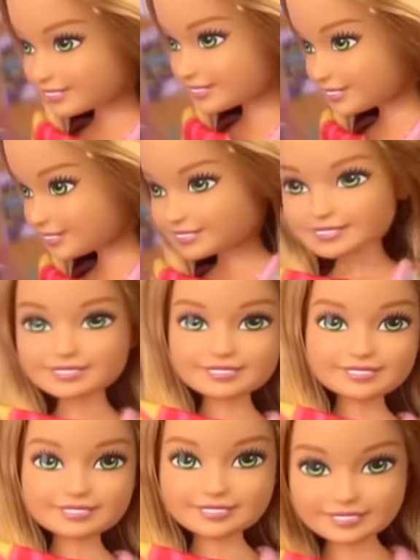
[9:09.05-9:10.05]
our bedroom
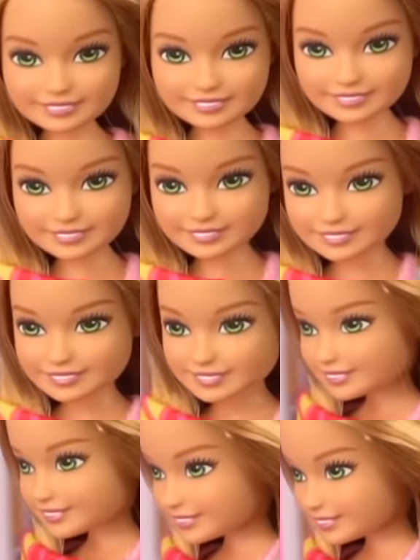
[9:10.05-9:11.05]
is also our living
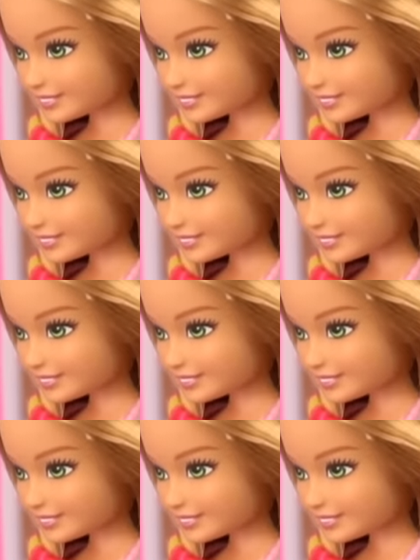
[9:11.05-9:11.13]
room.